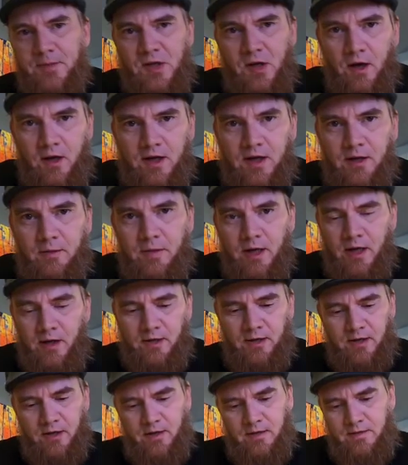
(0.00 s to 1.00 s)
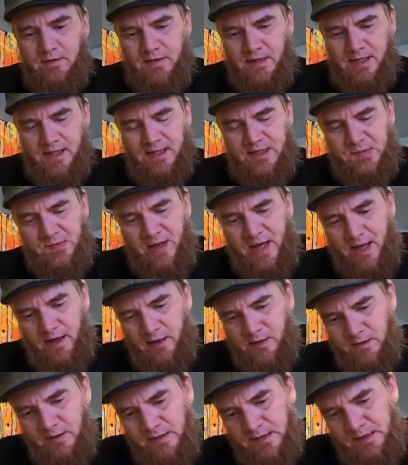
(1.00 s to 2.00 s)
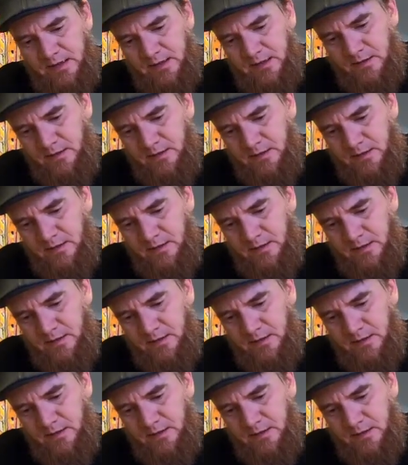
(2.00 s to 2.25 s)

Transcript: I'm talking about here, the X patterns.